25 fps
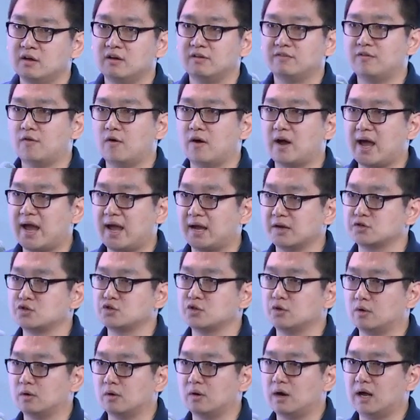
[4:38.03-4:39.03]
for
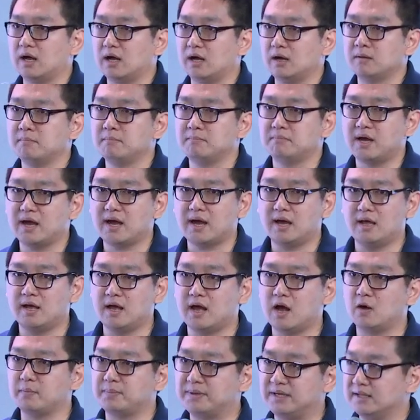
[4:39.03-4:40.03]
actual
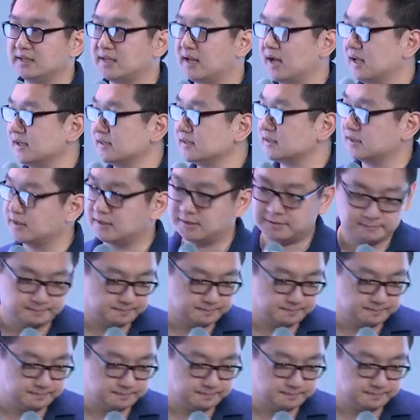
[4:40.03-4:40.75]
NLP task.